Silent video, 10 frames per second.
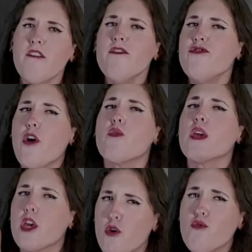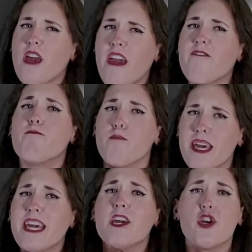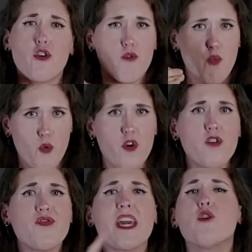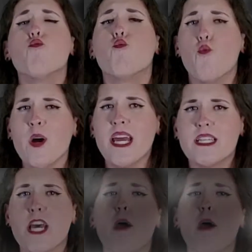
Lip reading: even though you gave me your word that you wouldn't,